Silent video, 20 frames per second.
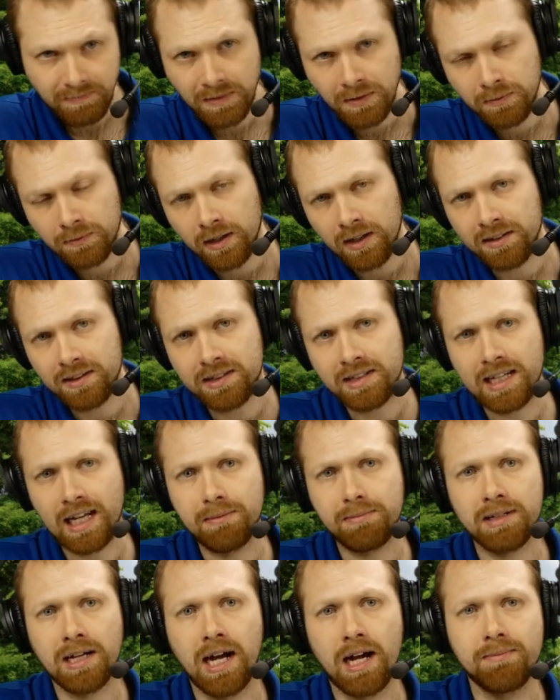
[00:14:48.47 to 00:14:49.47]
around the
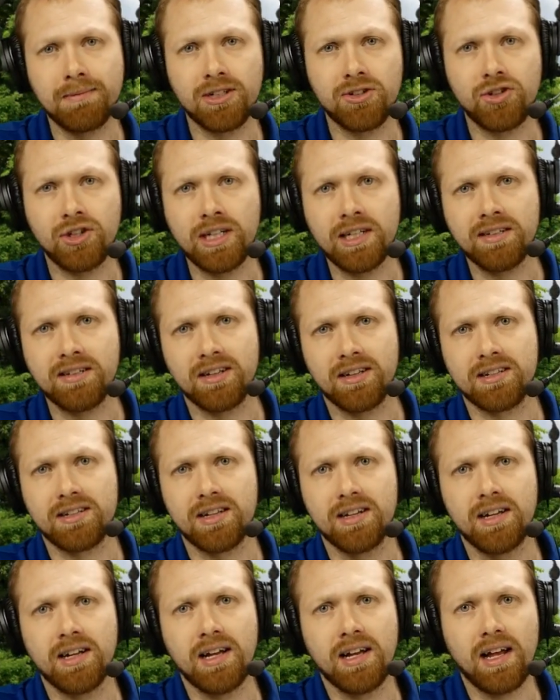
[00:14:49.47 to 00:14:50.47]
same time as Jesus.
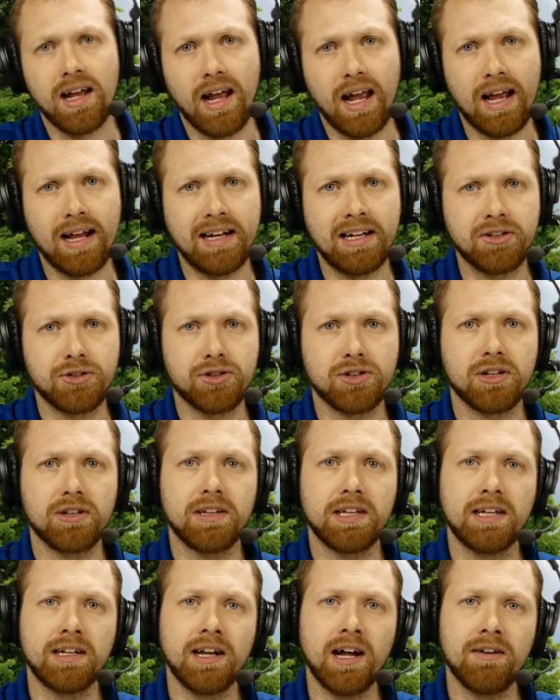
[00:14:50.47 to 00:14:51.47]
And
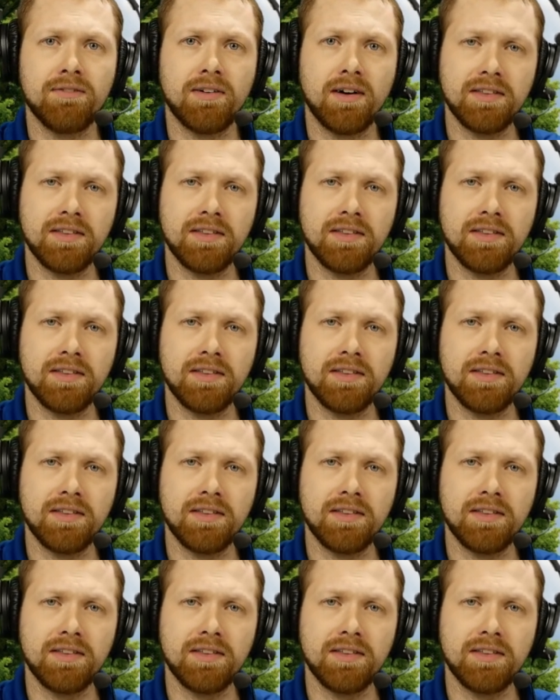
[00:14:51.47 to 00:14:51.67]
interestingly enough,